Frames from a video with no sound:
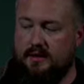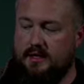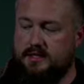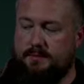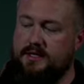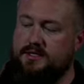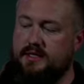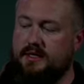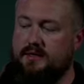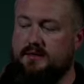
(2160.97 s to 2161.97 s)

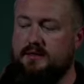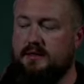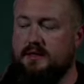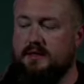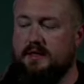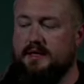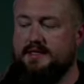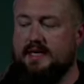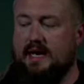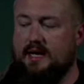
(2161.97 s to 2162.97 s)
especially in
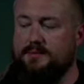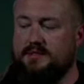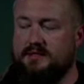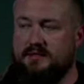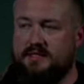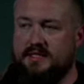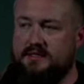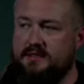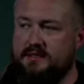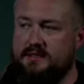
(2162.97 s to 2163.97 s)
times and
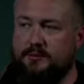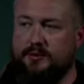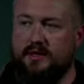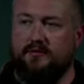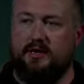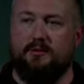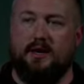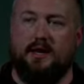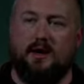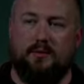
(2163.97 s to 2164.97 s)
seasons that we're living in right
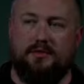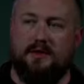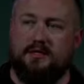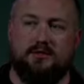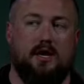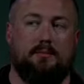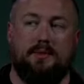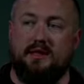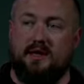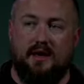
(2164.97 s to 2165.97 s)
now where things are up in
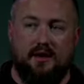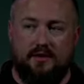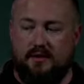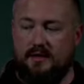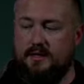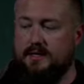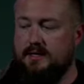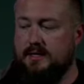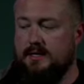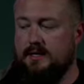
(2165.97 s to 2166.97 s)
the air.
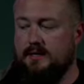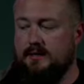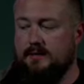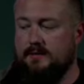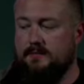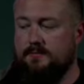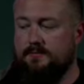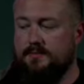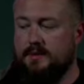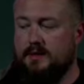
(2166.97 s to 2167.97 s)
Uh,
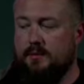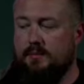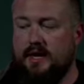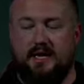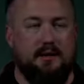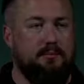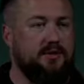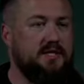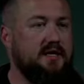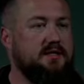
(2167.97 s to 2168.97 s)
money can
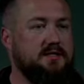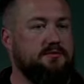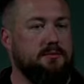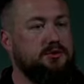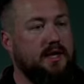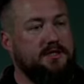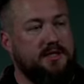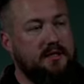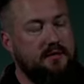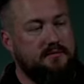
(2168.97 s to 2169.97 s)
protect us from tragedy.